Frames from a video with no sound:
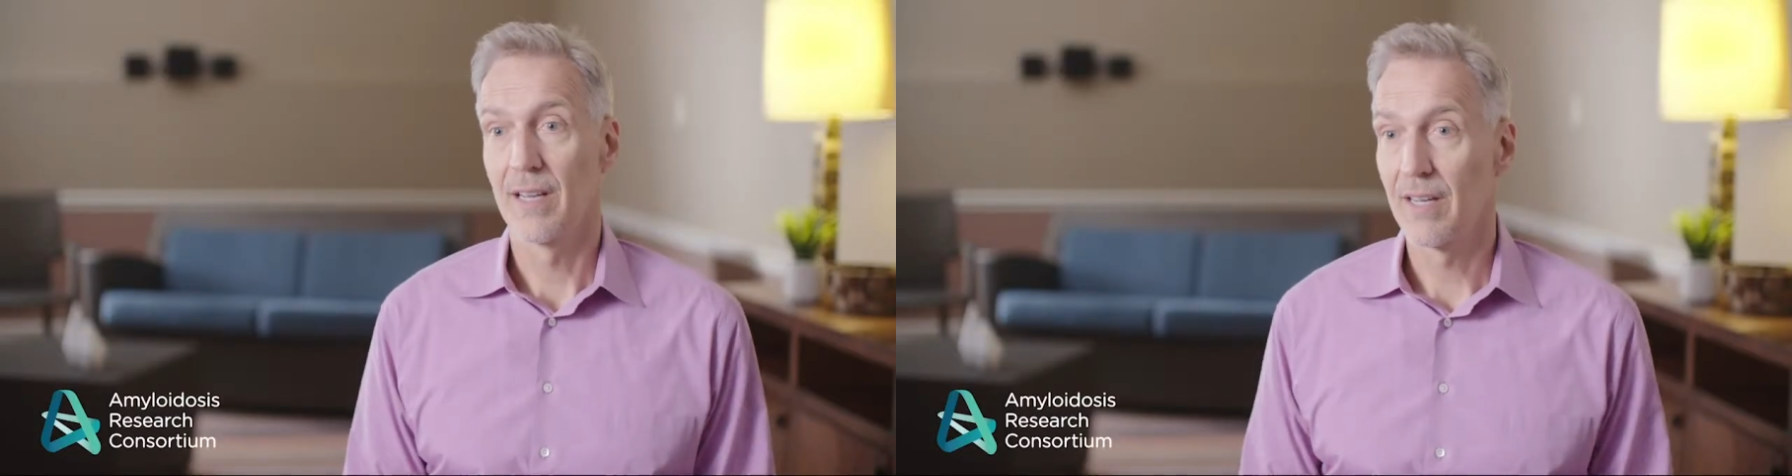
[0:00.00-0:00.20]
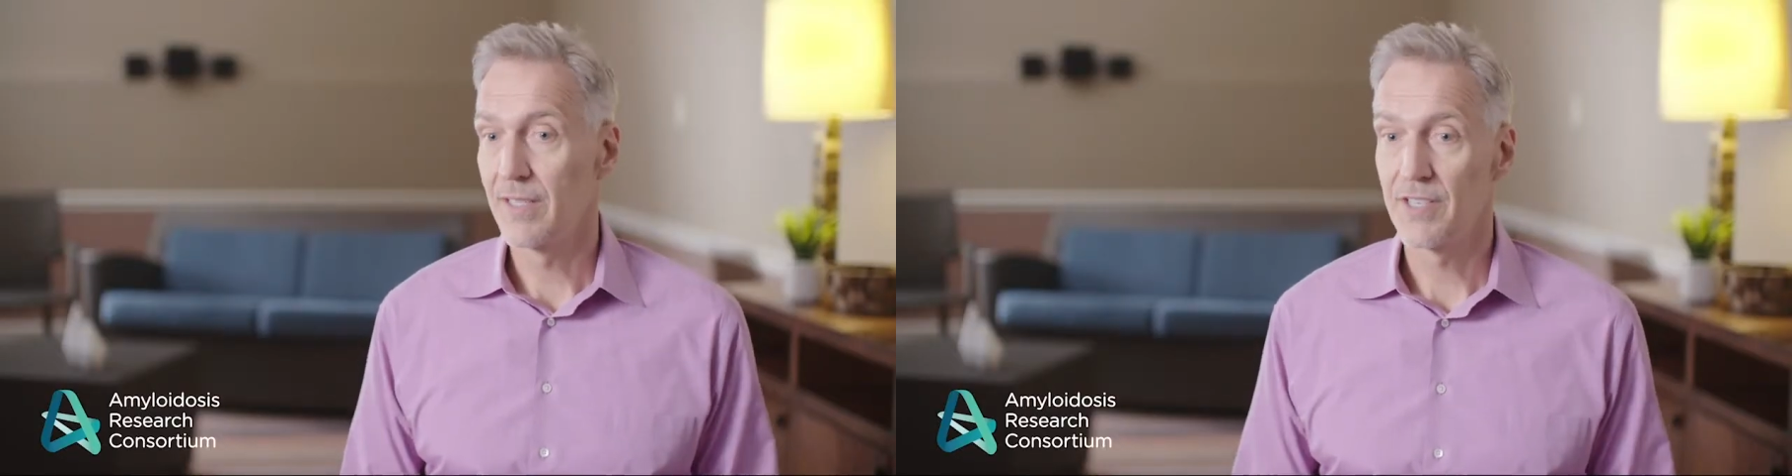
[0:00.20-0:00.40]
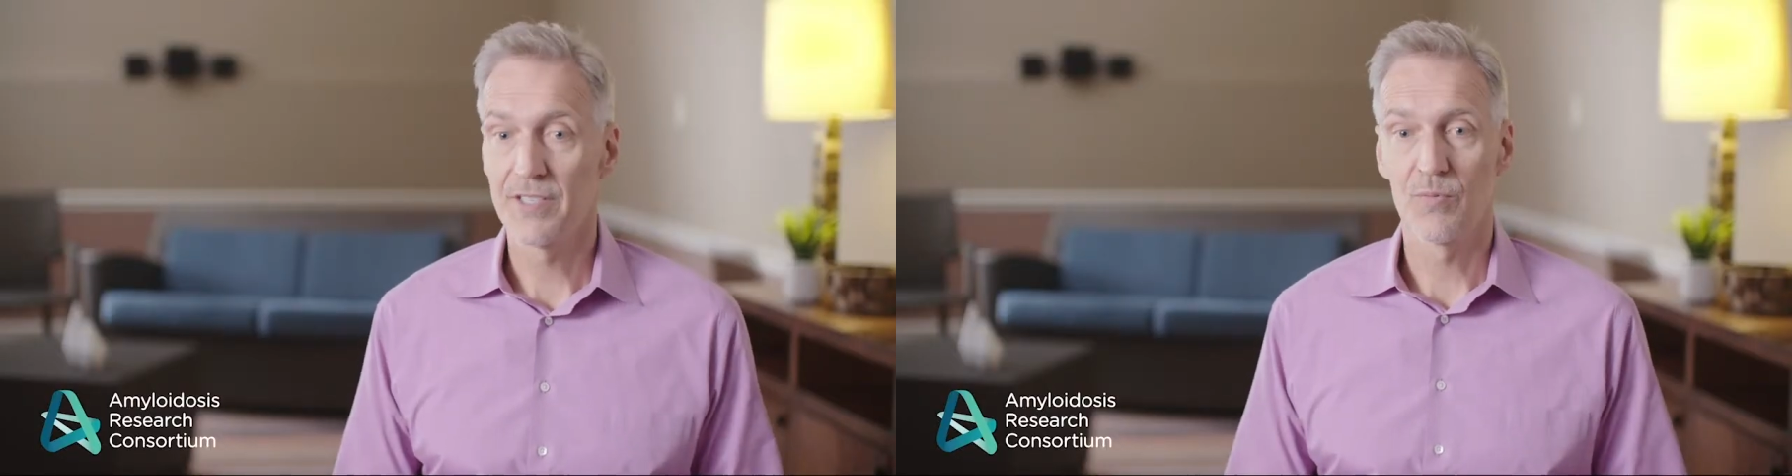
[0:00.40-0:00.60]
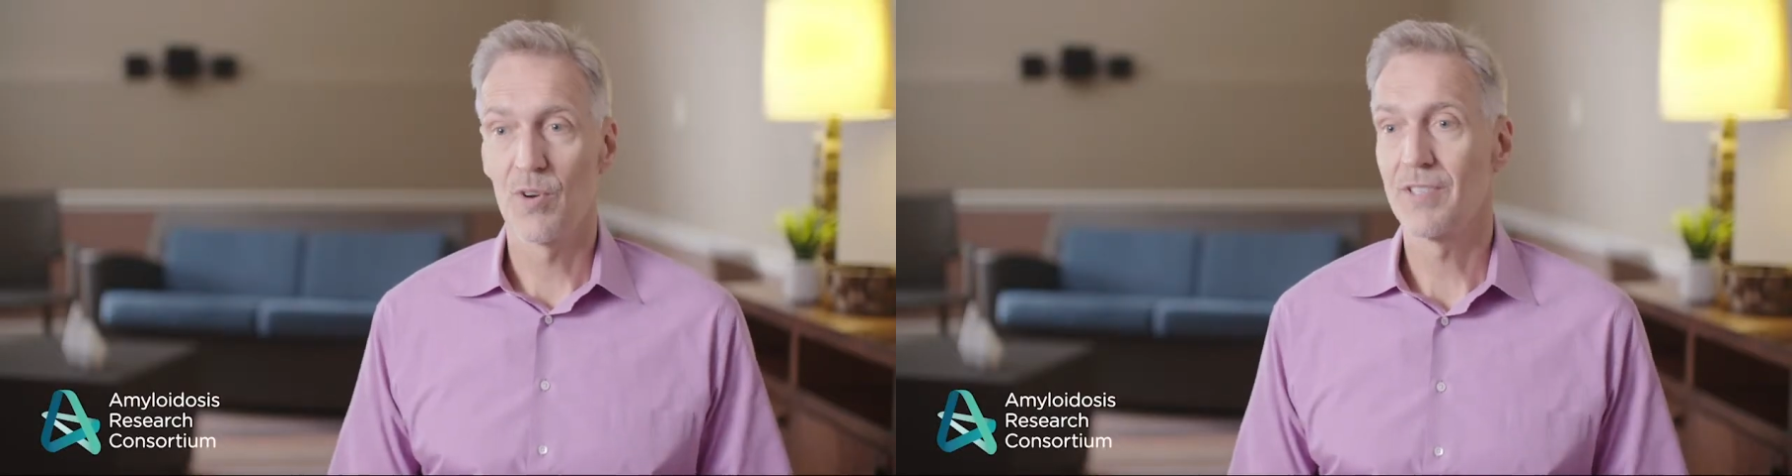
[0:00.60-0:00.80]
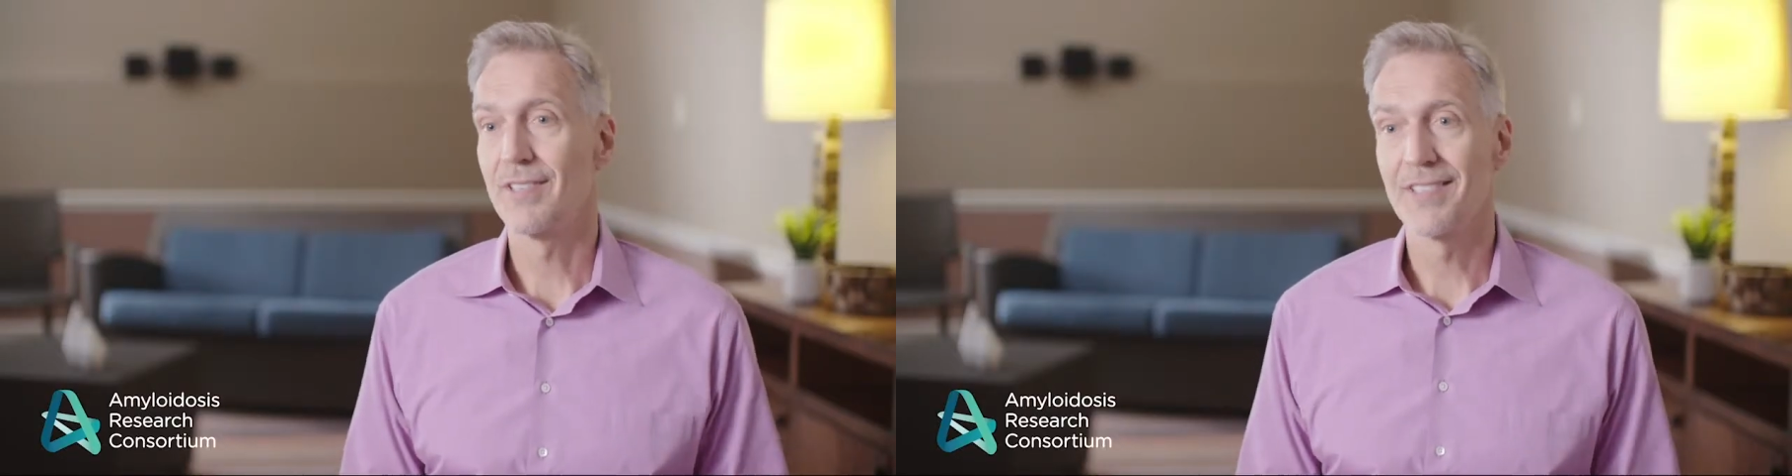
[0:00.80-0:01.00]
I just
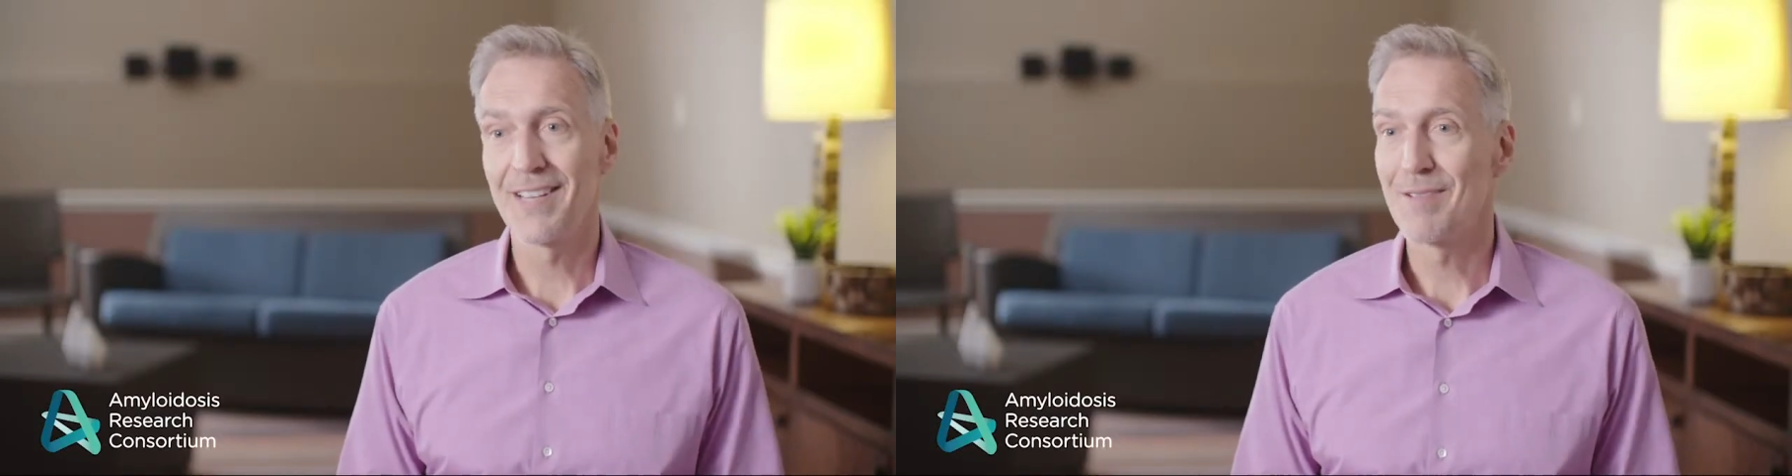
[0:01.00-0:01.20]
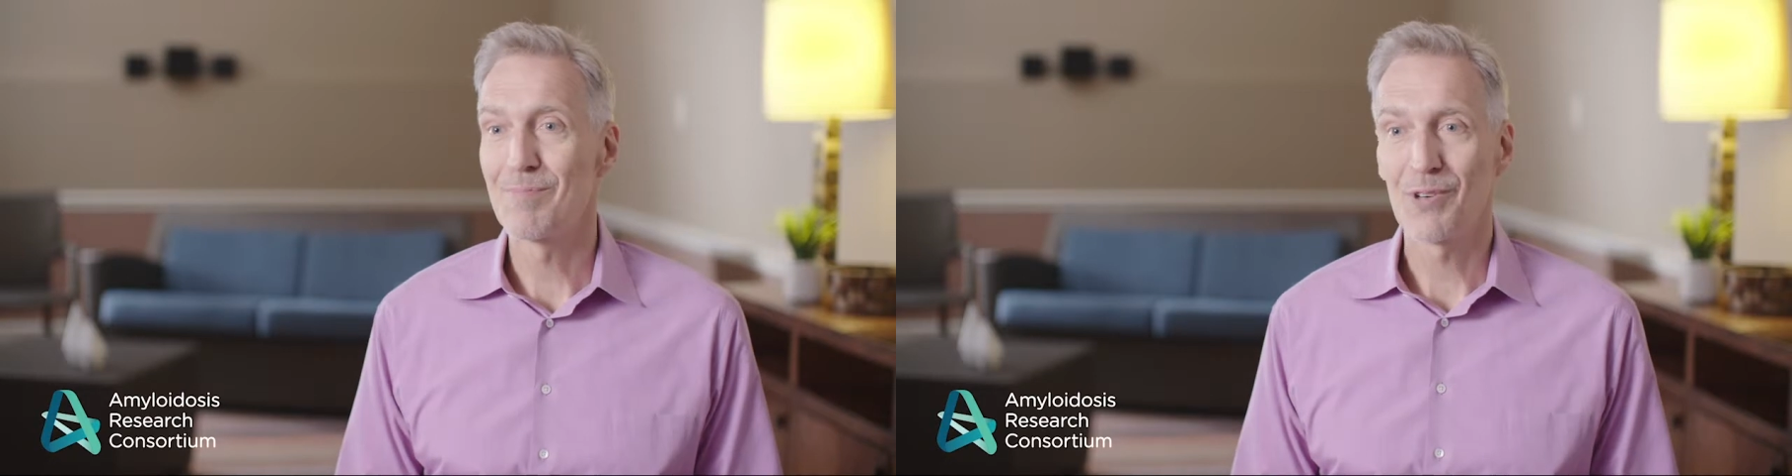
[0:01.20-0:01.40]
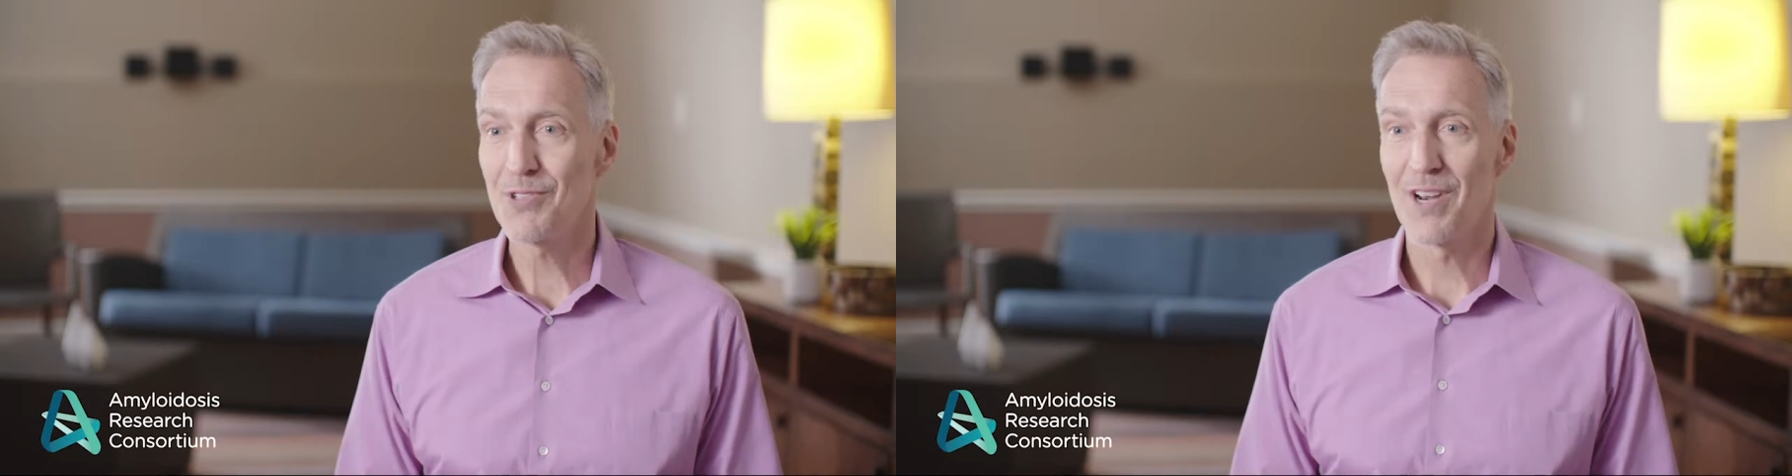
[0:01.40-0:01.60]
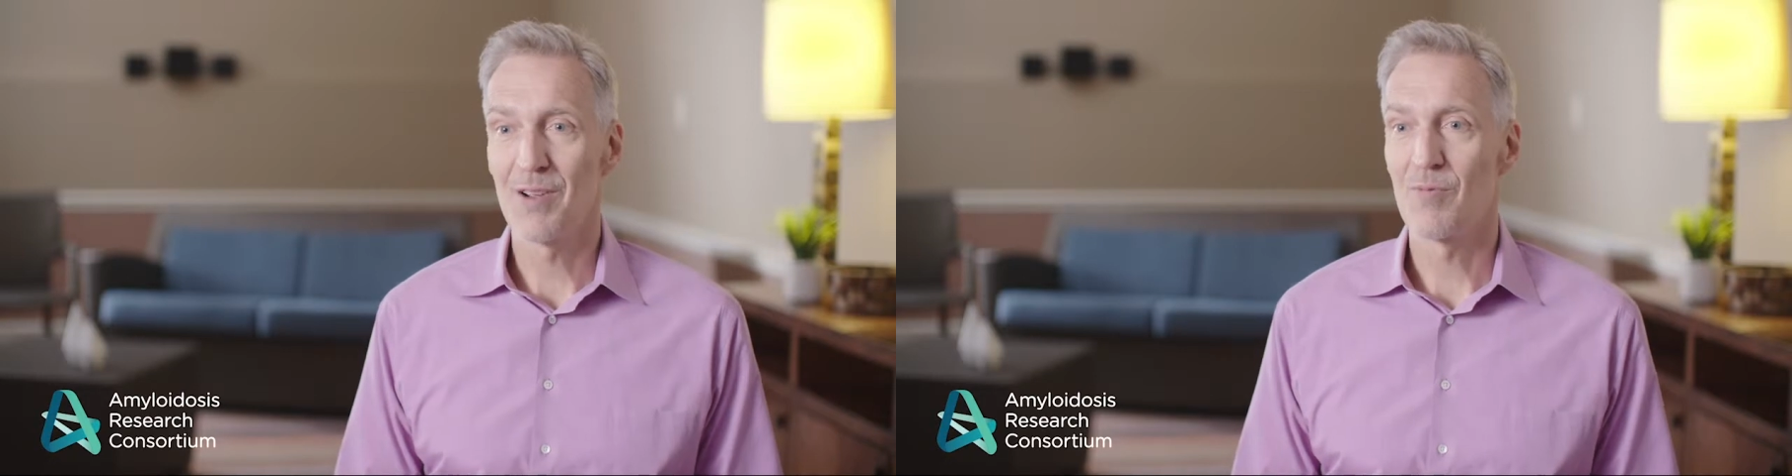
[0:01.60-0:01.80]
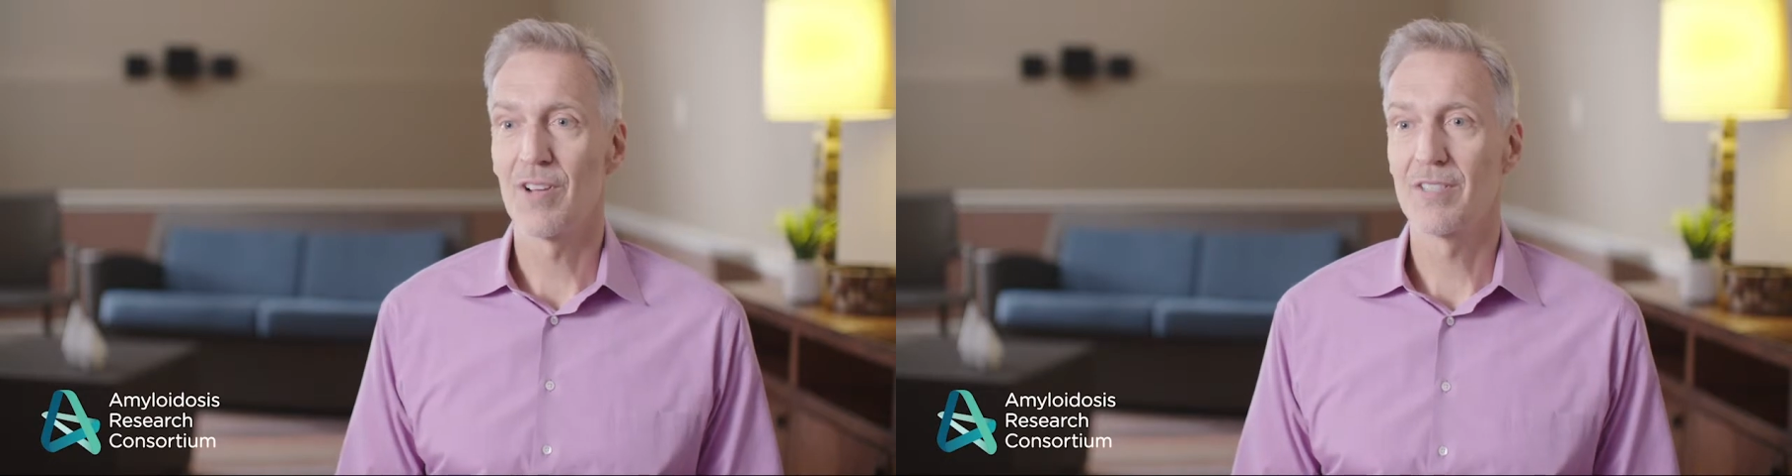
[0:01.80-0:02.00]
wasn't the same person
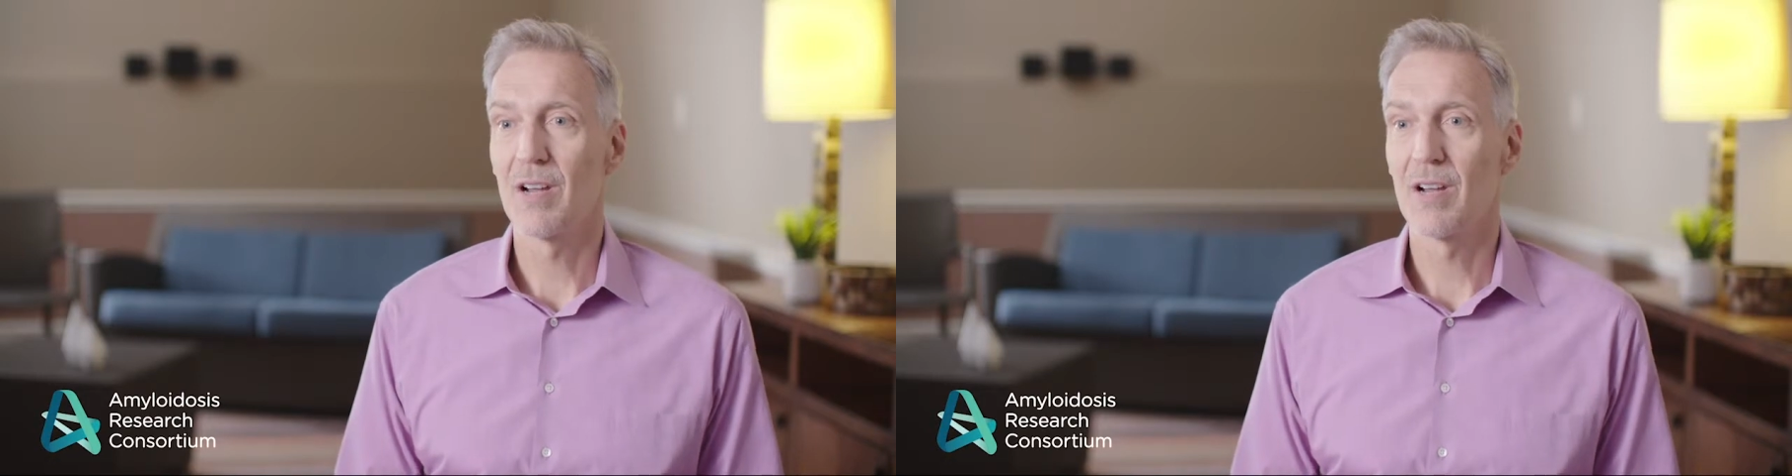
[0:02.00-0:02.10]
I was.